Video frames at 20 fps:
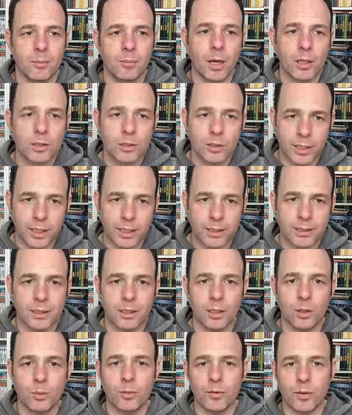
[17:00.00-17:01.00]
March the
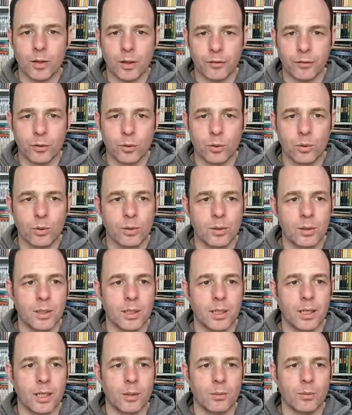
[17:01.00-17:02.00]
18th, we've got a few.
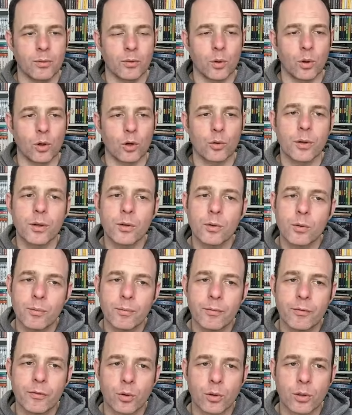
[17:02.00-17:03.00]
We've got Green
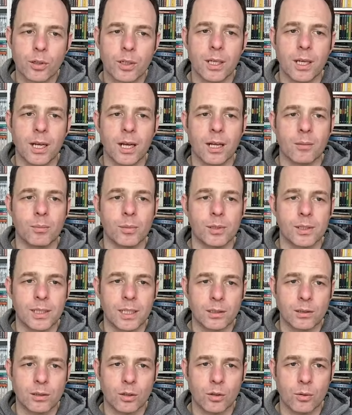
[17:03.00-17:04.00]
Room 4K and
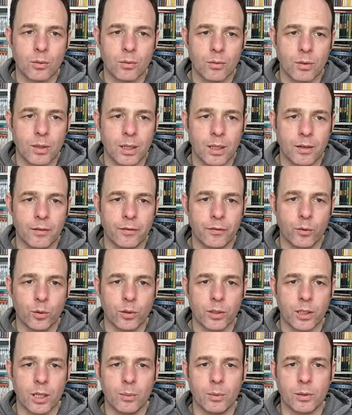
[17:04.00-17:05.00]
Possessor
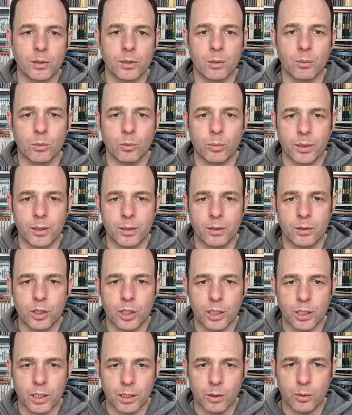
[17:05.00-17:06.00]
4K, which I will be
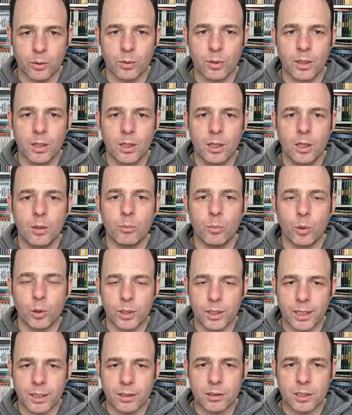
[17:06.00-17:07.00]
checking out.
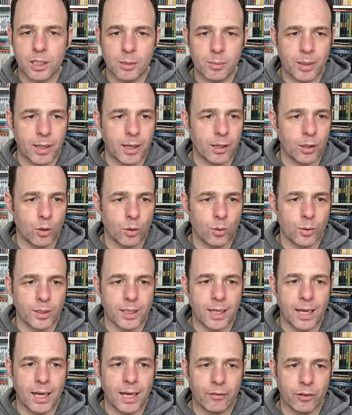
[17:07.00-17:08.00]
Bodyguard Kiba, I
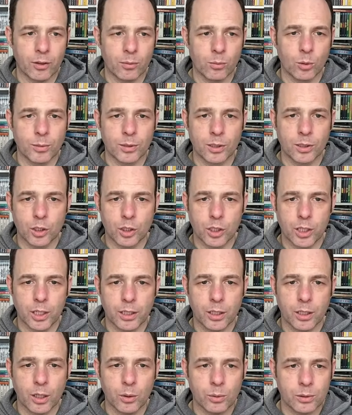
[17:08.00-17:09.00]
already have at the moment to
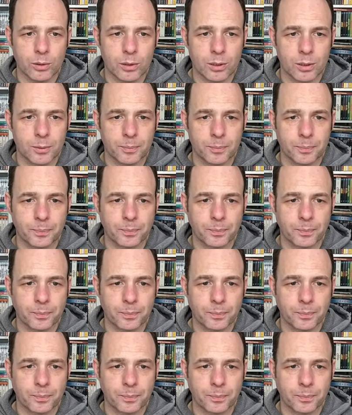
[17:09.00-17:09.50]
check out.